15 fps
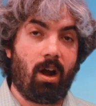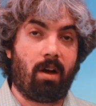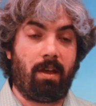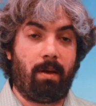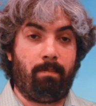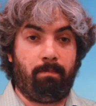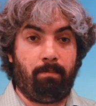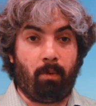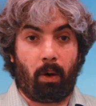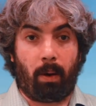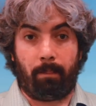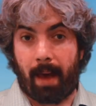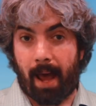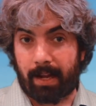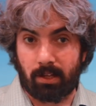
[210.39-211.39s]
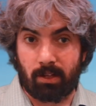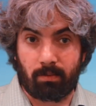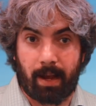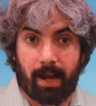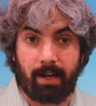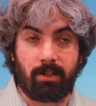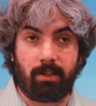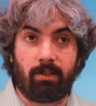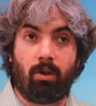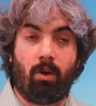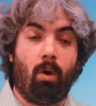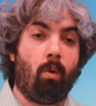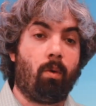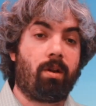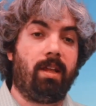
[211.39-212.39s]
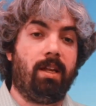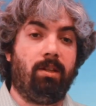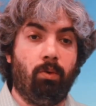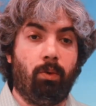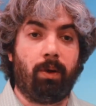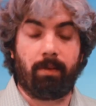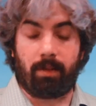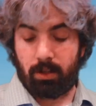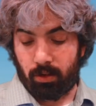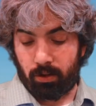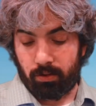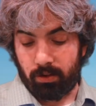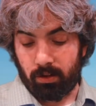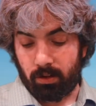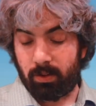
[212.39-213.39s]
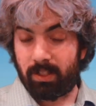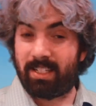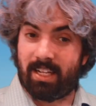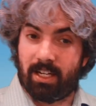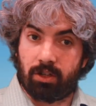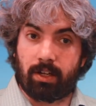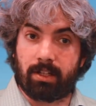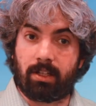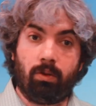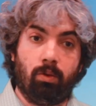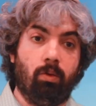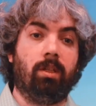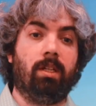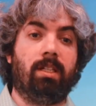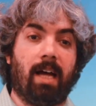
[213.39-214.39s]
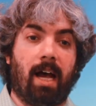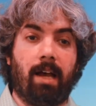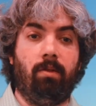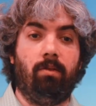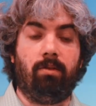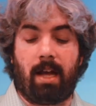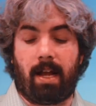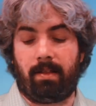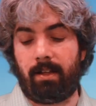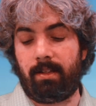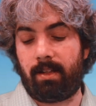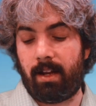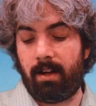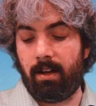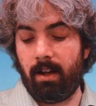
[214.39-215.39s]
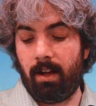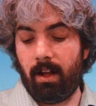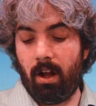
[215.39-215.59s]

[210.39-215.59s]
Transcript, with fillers: Are they going back to their pages? What are they doing with the search results? Which is interesting. Google does not use that, they said.